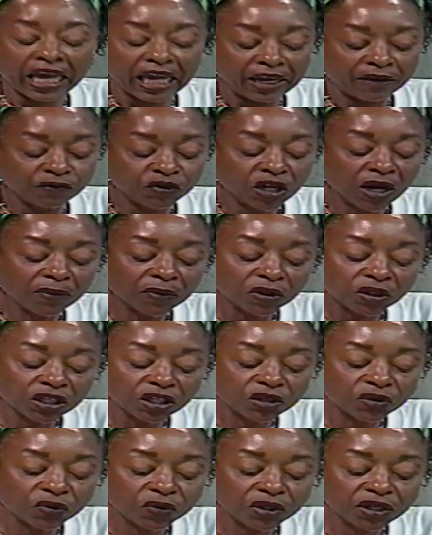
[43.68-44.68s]
If
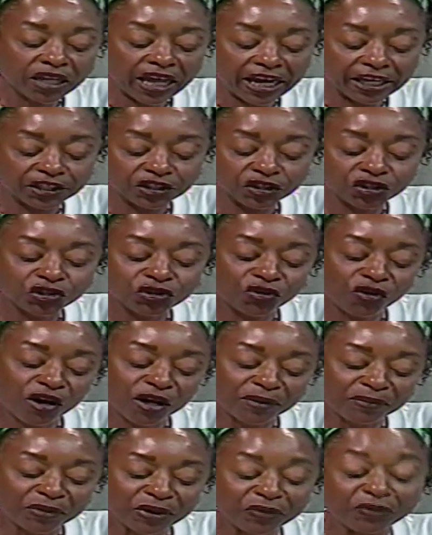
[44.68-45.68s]
Dominica would like to
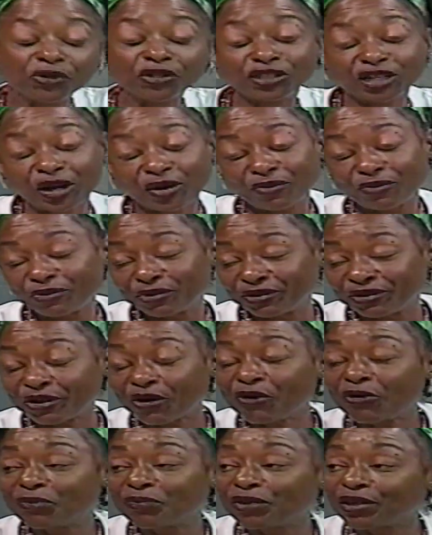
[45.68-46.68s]
join me, which I would
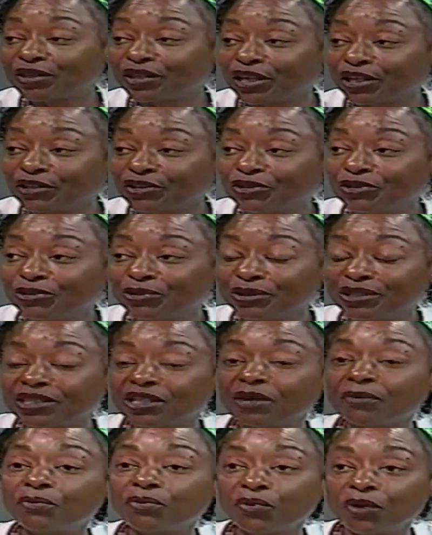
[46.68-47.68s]
hope that they do at
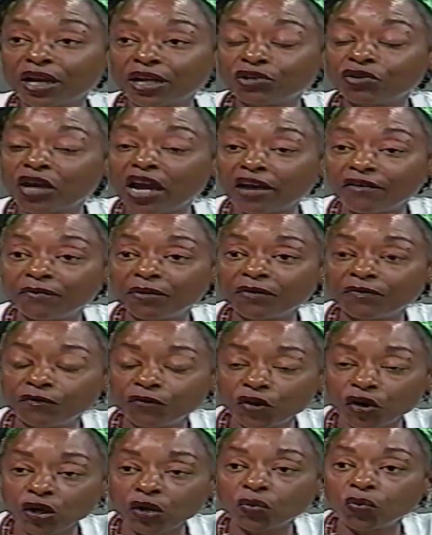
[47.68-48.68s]
some point, and you have been
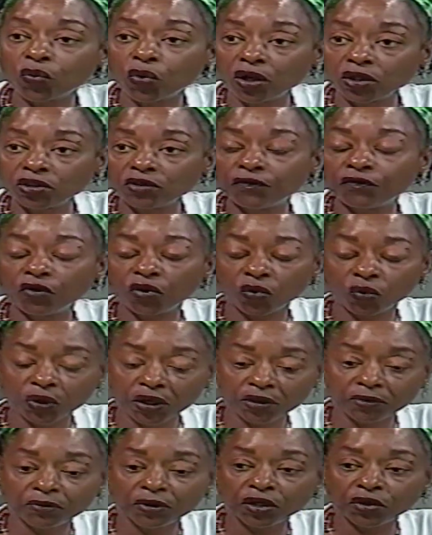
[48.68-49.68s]
very wonderful
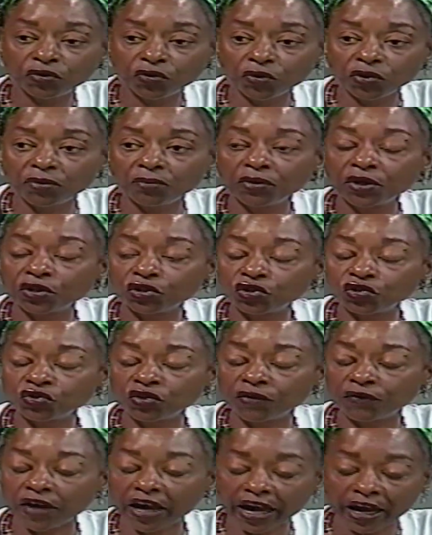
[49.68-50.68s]
with me through the
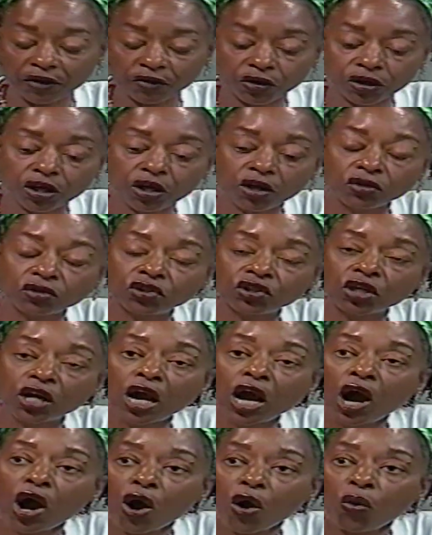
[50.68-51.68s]
Ministry of Agriculture,
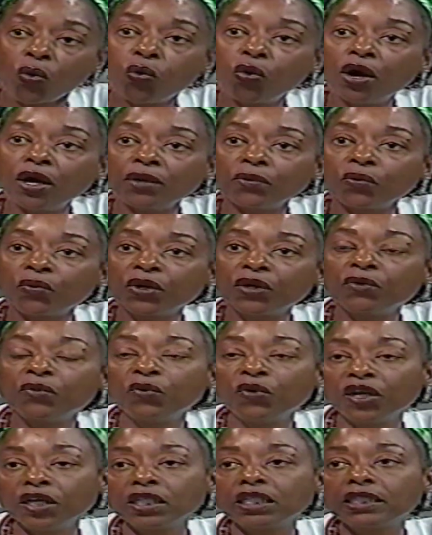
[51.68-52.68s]
what we
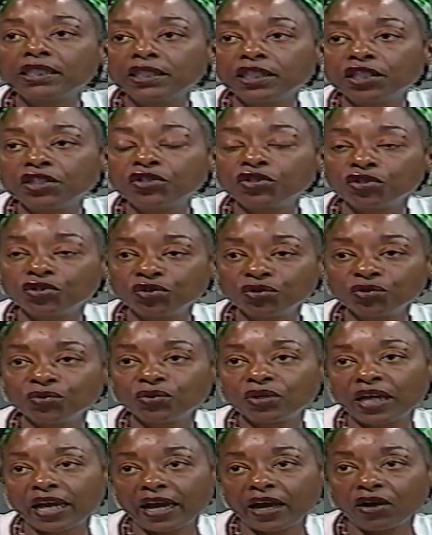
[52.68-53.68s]
really need to do
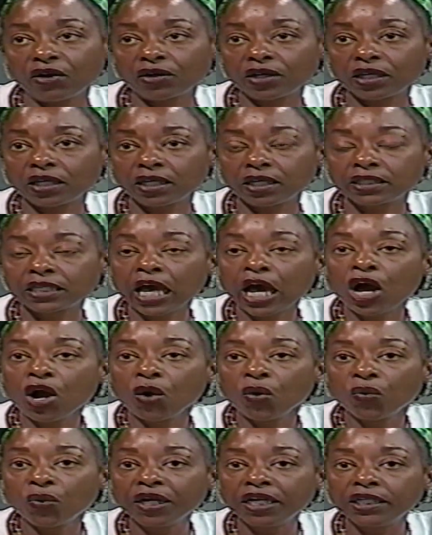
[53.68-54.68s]
now is
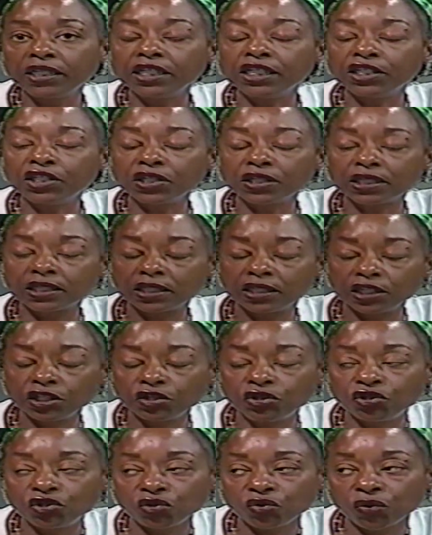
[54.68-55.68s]
we need to see
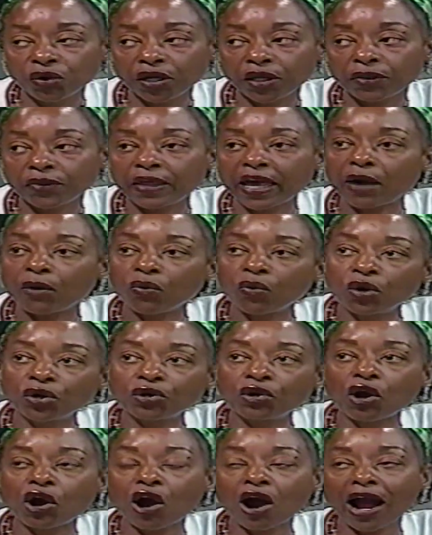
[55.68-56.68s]
to it that one
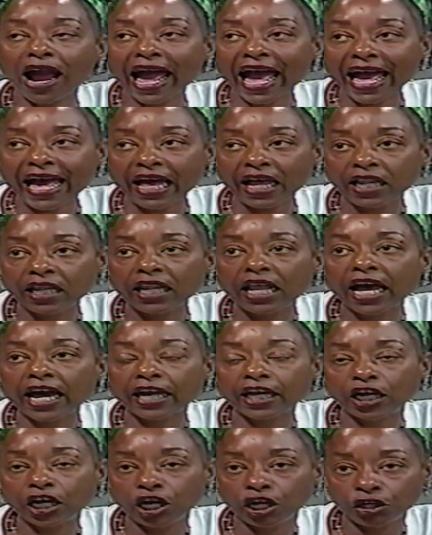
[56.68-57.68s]
of our
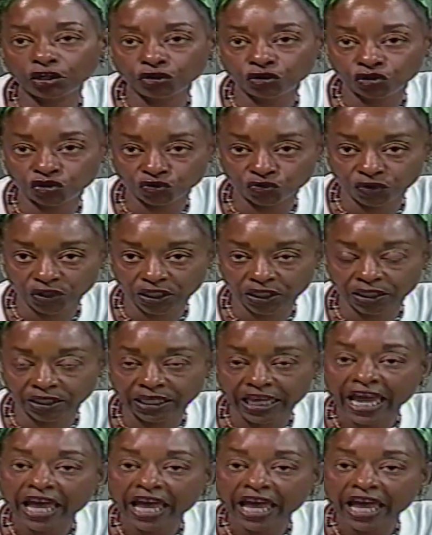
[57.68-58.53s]
ally countries